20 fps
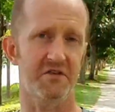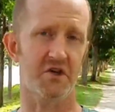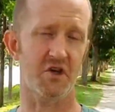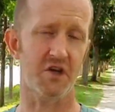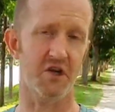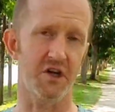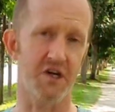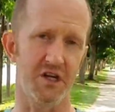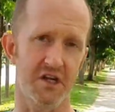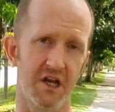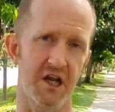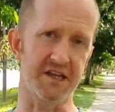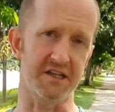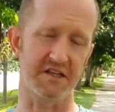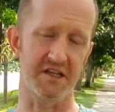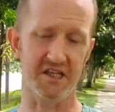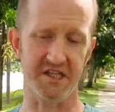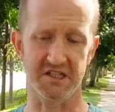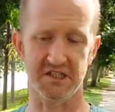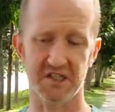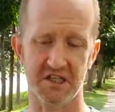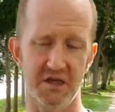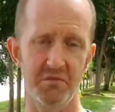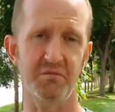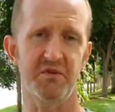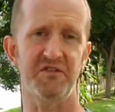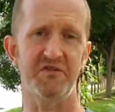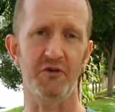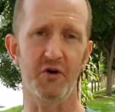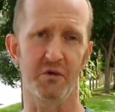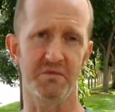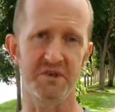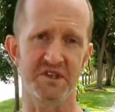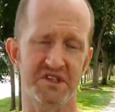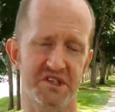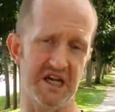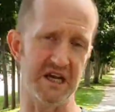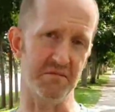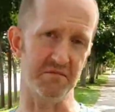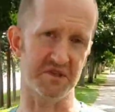shirt like this can perform the
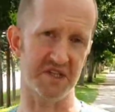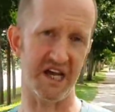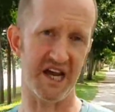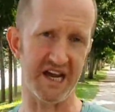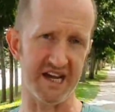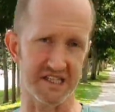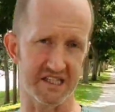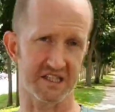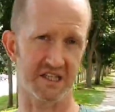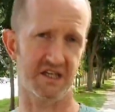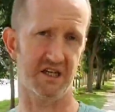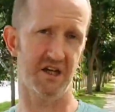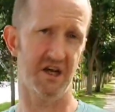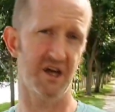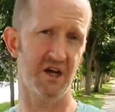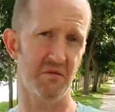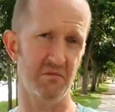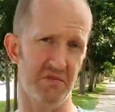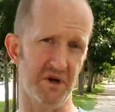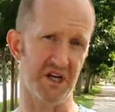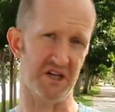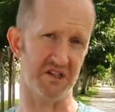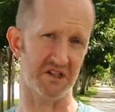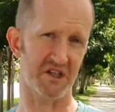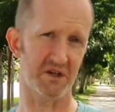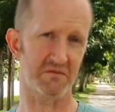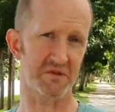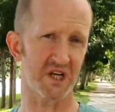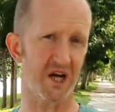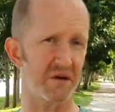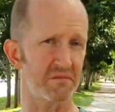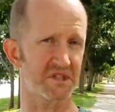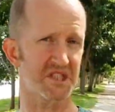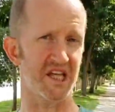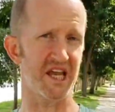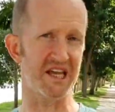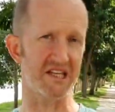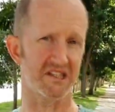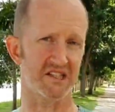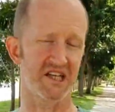same task, but it sometimes
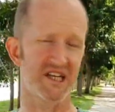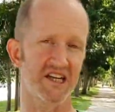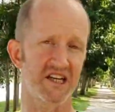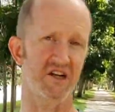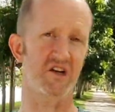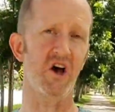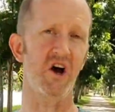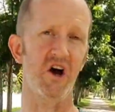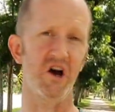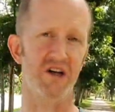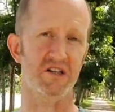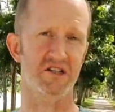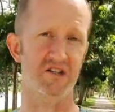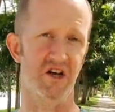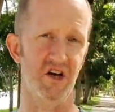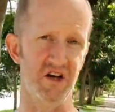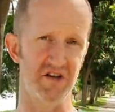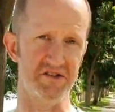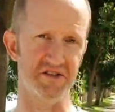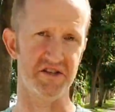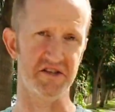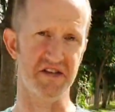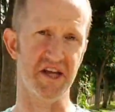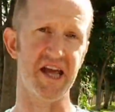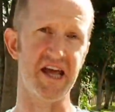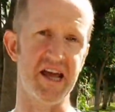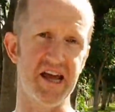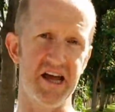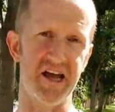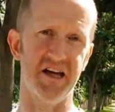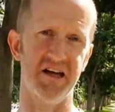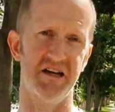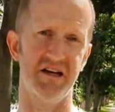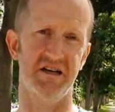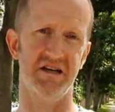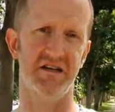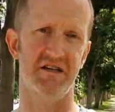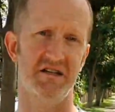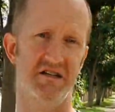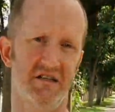gets a little hot under there.
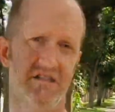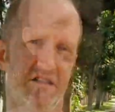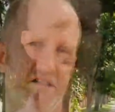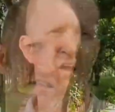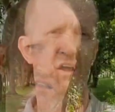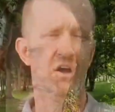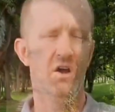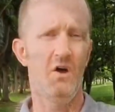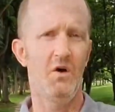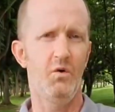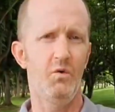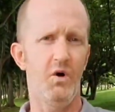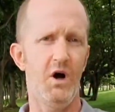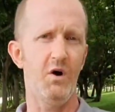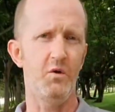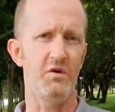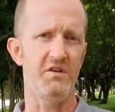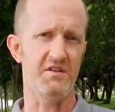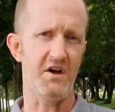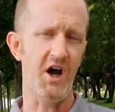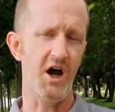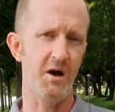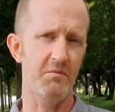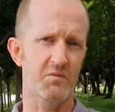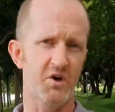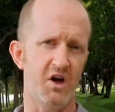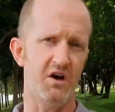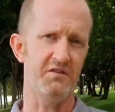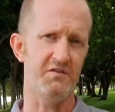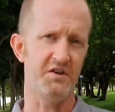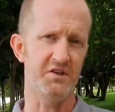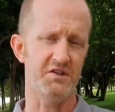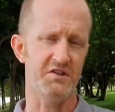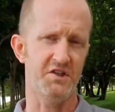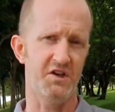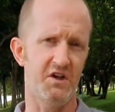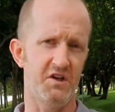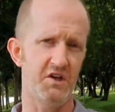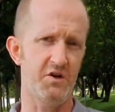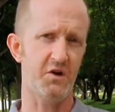While with arm covers,
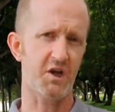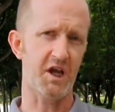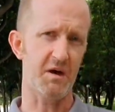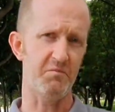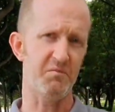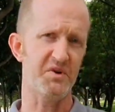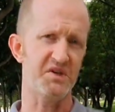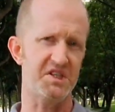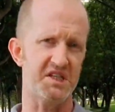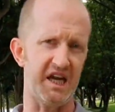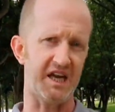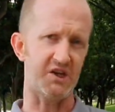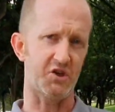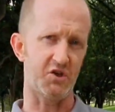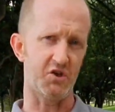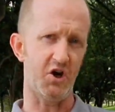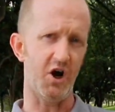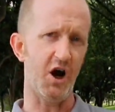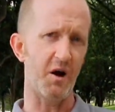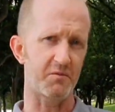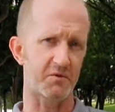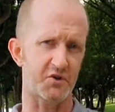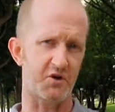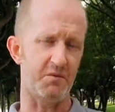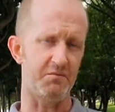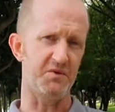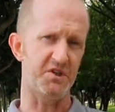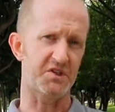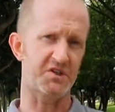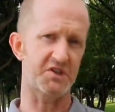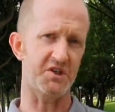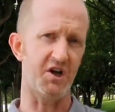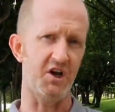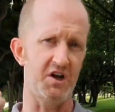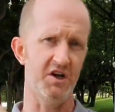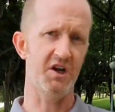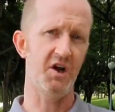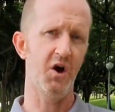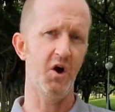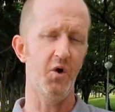you can protect your arms from the
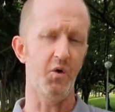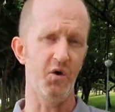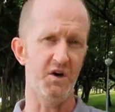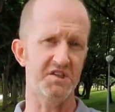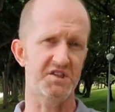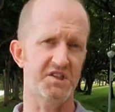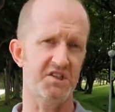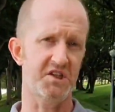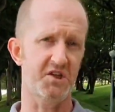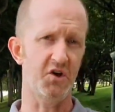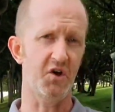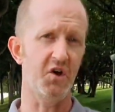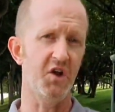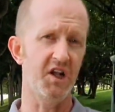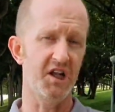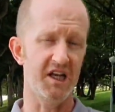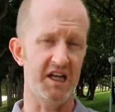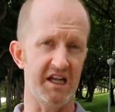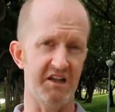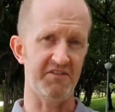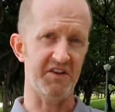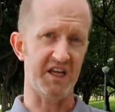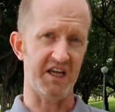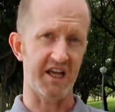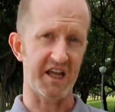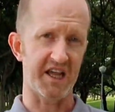sun while still leaving a